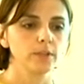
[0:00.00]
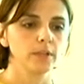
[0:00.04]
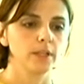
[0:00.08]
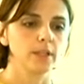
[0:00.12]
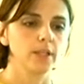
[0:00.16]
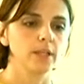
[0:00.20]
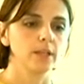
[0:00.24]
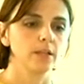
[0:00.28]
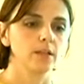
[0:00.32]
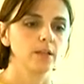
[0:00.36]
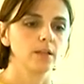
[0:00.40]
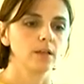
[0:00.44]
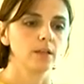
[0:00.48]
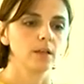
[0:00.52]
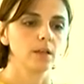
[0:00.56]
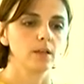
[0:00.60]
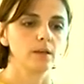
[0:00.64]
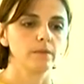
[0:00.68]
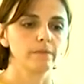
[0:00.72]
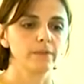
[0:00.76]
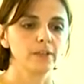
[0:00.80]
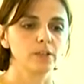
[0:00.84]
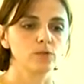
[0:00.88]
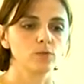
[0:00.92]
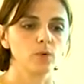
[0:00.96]

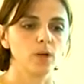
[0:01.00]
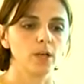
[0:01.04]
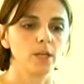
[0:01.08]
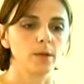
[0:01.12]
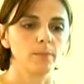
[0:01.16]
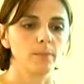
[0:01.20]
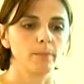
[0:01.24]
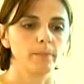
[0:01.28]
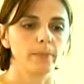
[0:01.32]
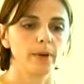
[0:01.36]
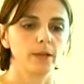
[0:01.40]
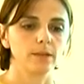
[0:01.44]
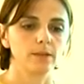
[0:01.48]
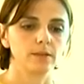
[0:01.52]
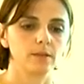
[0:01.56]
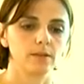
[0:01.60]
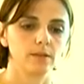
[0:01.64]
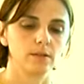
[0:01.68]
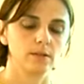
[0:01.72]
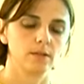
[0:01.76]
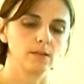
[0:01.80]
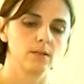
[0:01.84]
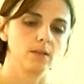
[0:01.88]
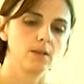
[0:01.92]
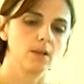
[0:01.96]
in visual impact
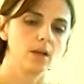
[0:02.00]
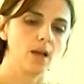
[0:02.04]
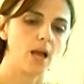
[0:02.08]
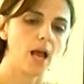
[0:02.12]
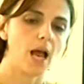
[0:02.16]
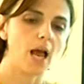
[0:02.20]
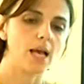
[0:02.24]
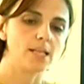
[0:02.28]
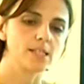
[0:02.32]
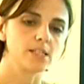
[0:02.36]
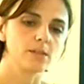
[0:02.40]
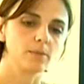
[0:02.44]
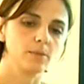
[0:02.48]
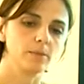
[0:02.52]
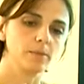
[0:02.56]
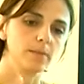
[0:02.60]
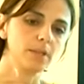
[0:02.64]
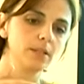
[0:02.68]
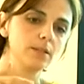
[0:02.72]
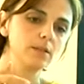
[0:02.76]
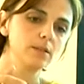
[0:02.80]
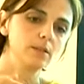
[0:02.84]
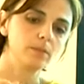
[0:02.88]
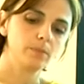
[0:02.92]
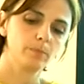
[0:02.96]

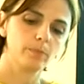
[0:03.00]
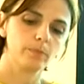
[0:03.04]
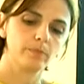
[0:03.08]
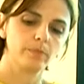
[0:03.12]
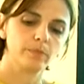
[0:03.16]
assessment,